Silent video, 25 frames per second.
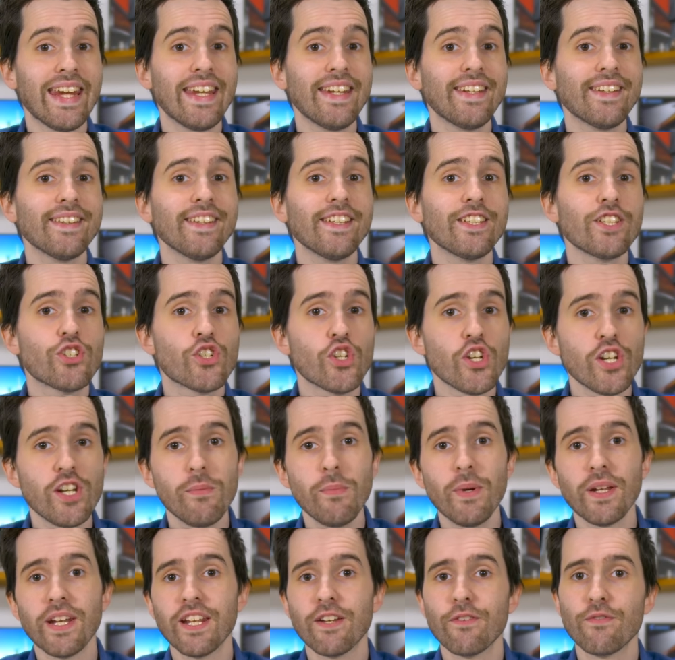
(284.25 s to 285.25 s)
In
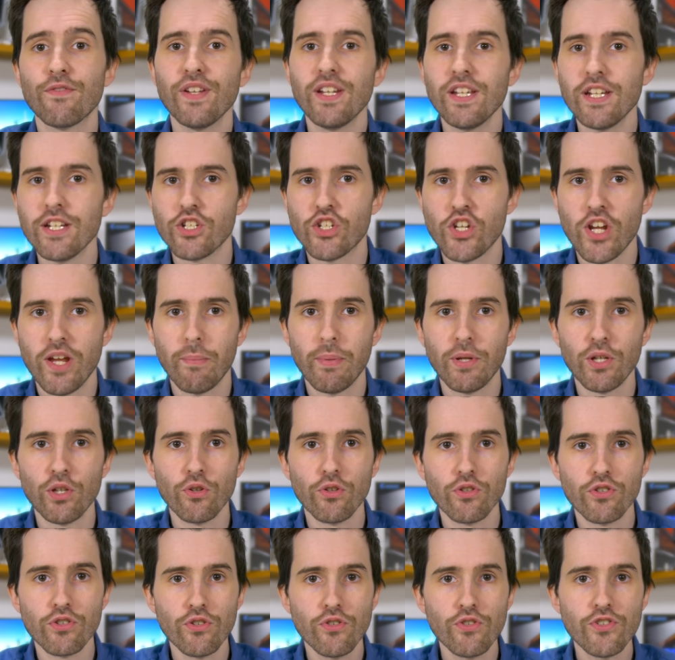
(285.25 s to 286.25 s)
legitimate NVIDIA
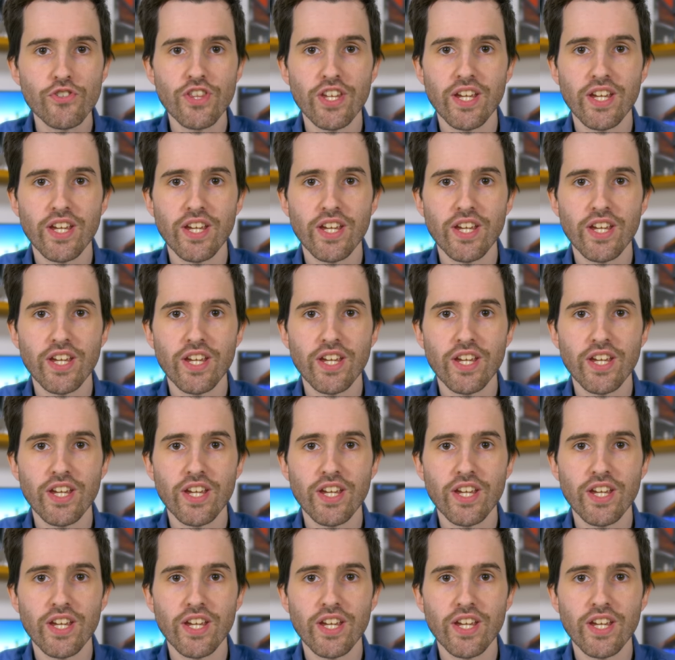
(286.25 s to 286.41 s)
GPU news,